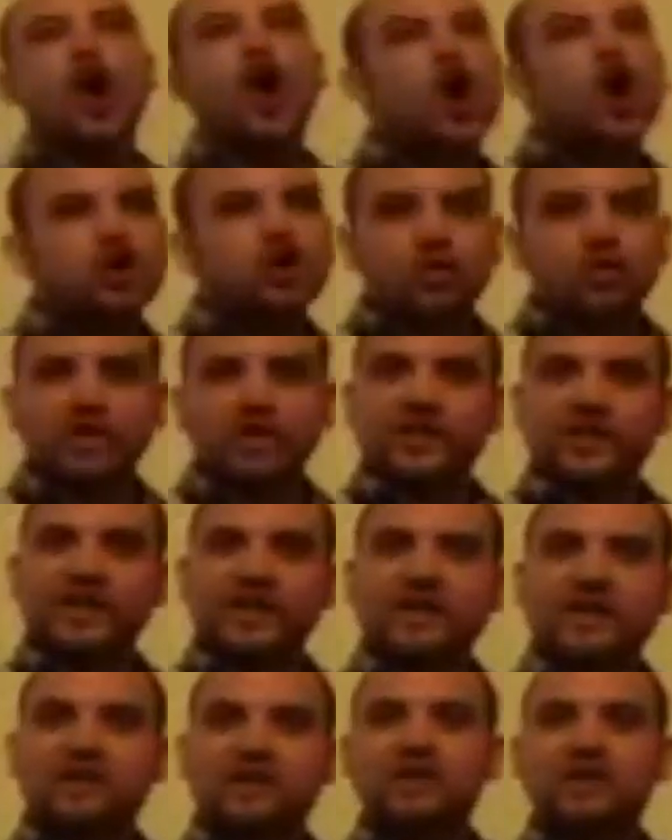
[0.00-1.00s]
all going to
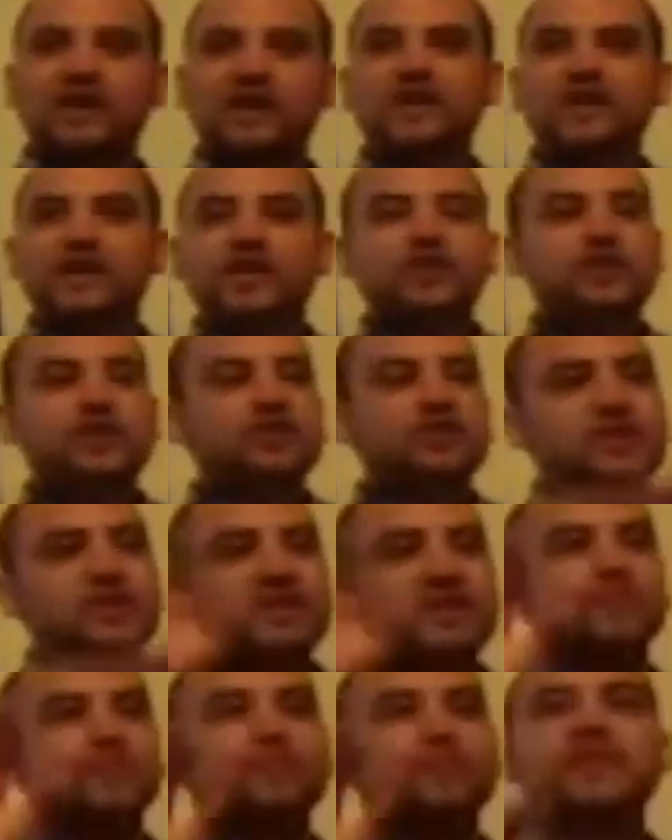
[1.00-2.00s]
hell. You're doing
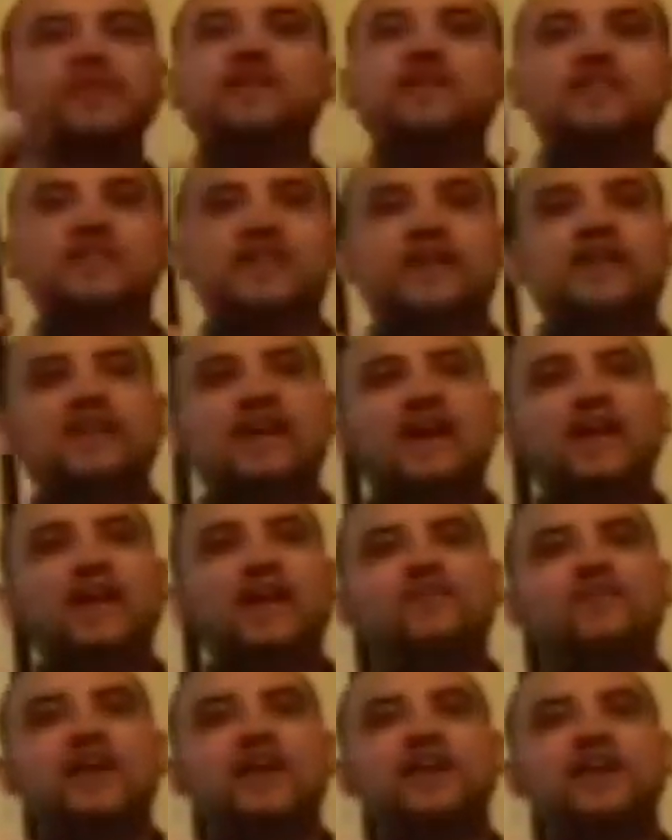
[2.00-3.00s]
this, but they, they kind
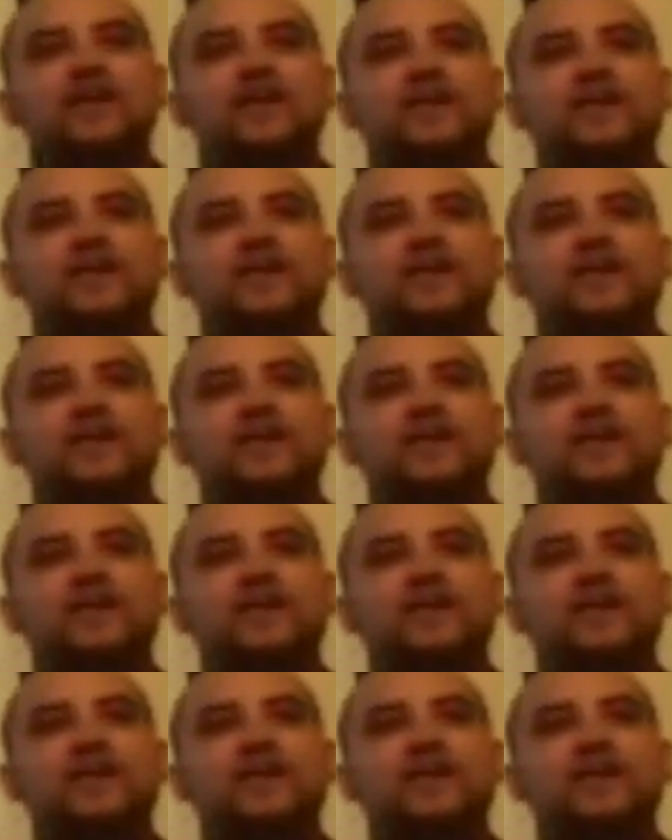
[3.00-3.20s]
of like